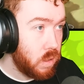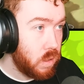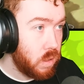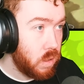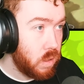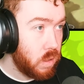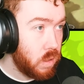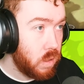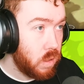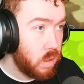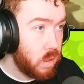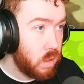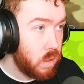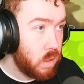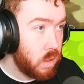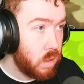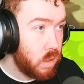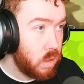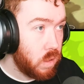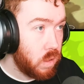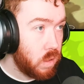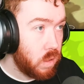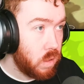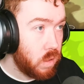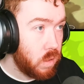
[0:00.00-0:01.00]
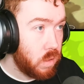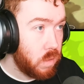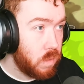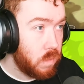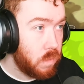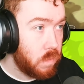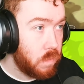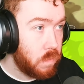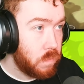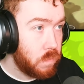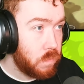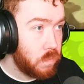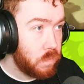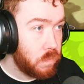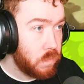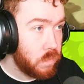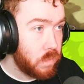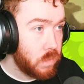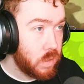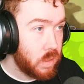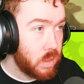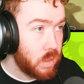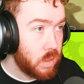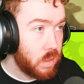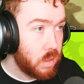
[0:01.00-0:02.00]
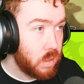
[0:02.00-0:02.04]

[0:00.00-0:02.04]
Nothing is said.